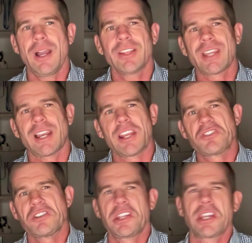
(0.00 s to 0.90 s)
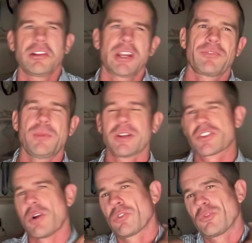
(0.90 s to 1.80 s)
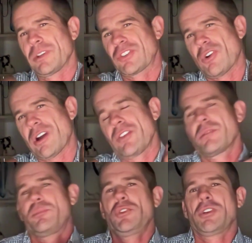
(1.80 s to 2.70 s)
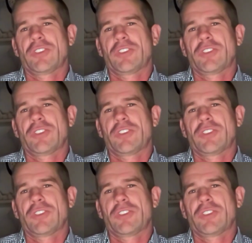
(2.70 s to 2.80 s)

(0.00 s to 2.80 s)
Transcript: I occasionally get, like, my shoulders a bit tight on the computer,